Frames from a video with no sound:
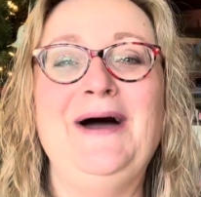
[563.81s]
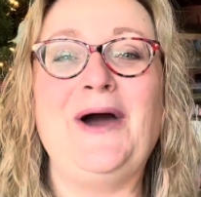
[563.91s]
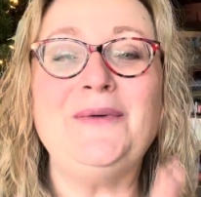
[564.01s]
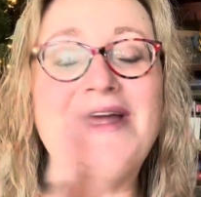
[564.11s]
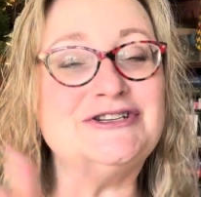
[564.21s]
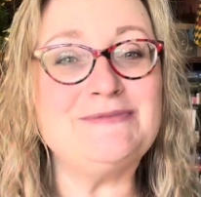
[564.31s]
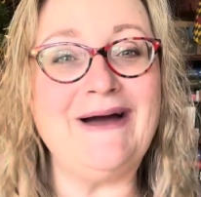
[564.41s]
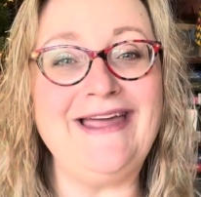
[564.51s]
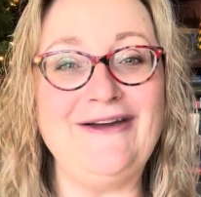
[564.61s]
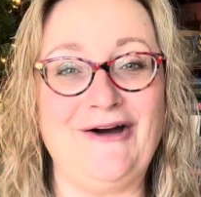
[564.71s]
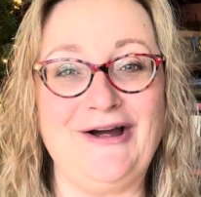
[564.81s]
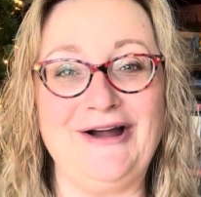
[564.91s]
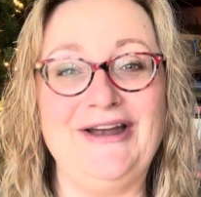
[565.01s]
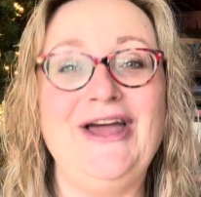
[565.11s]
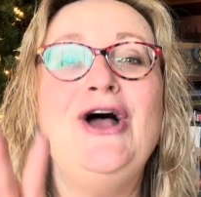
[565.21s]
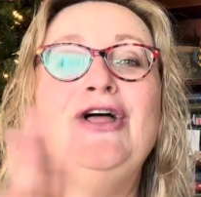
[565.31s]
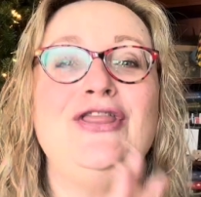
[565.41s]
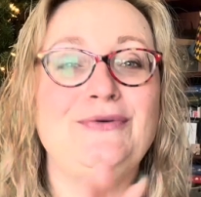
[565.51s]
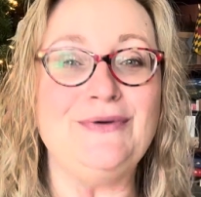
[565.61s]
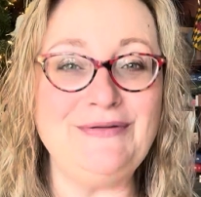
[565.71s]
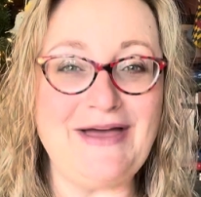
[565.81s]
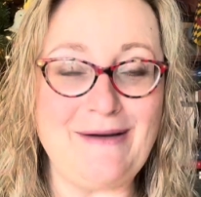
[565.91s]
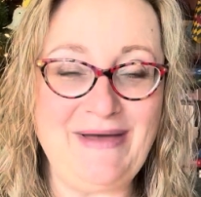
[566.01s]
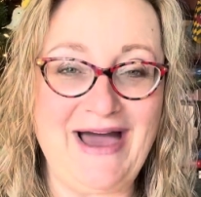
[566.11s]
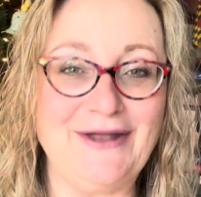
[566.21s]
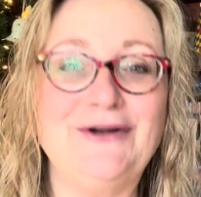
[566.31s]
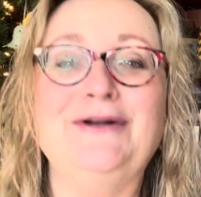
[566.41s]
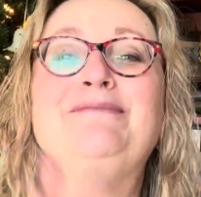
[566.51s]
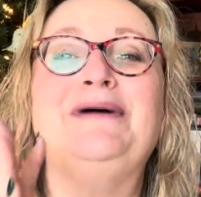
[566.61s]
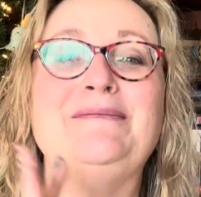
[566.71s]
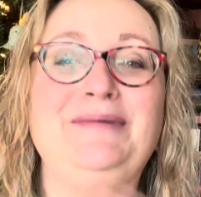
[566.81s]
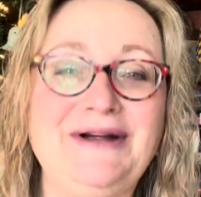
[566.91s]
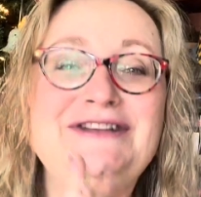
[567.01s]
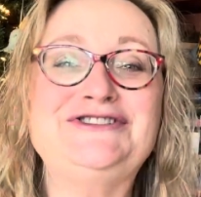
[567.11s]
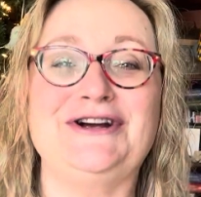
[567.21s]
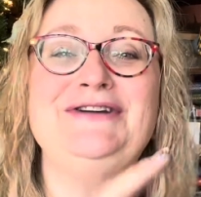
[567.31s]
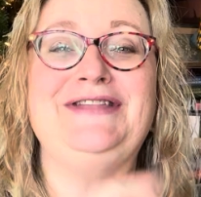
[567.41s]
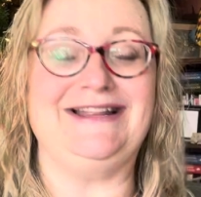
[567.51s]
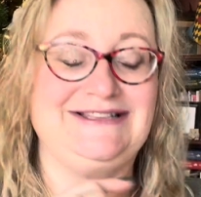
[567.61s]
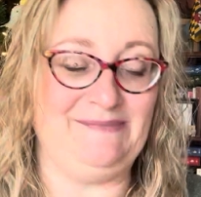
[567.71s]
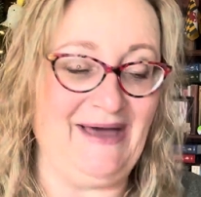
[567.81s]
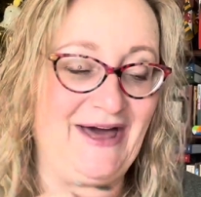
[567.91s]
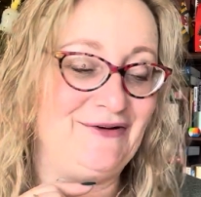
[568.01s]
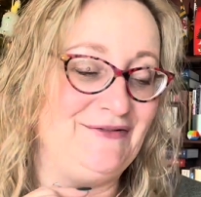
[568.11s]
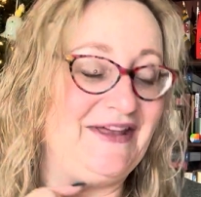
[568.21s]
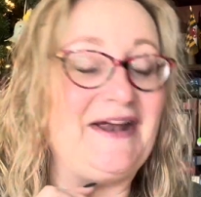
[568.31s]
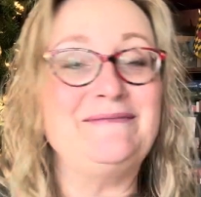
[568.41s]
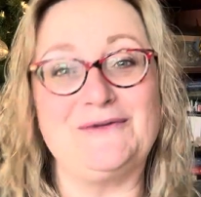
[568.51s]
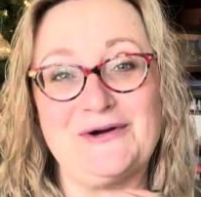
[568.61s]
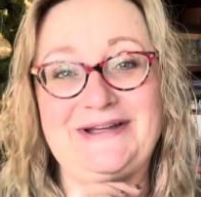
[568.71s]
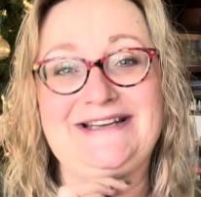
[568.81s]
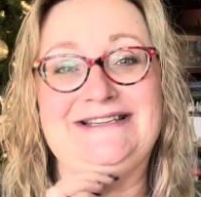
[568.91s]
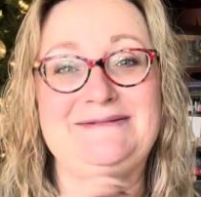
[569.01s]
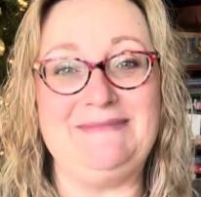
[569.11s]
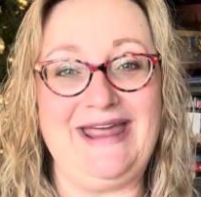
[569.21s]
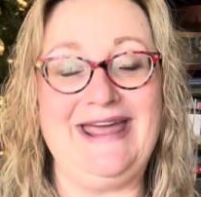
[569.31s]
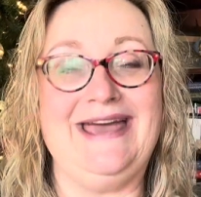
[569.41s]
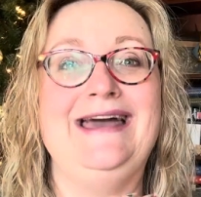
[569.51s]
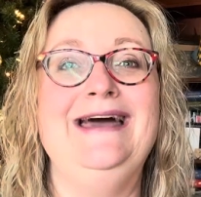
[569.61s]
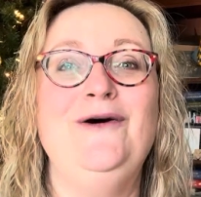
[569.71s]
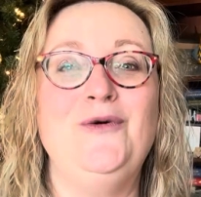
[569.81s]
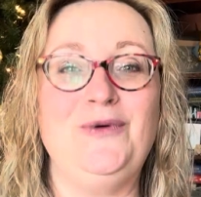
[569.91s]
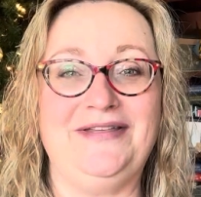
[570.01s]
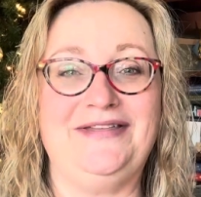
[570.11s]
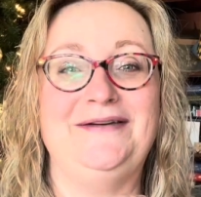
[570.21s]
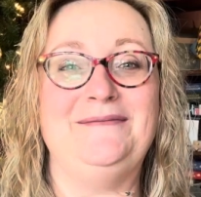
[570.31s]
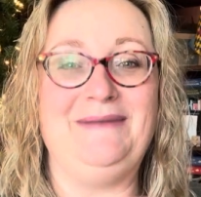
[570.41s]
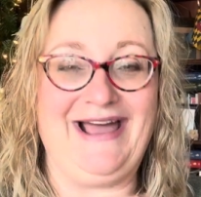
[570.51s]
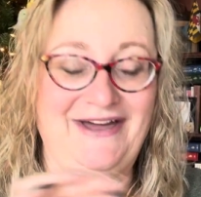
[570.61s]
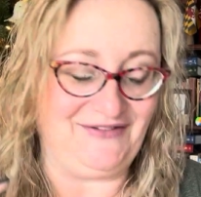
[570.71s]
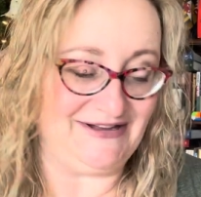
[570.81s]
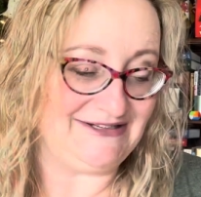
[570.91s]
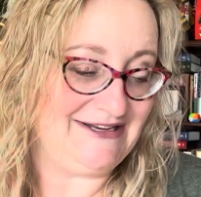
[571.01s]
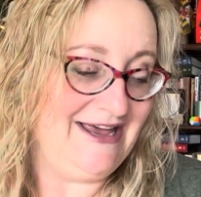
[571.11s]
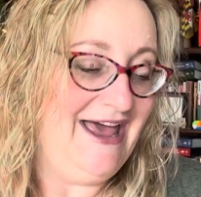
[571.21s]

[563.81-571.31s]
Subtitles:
arrange my yarn through that pattern, but I'm pretty sure that's the pattern that I'm going to make with my Advent.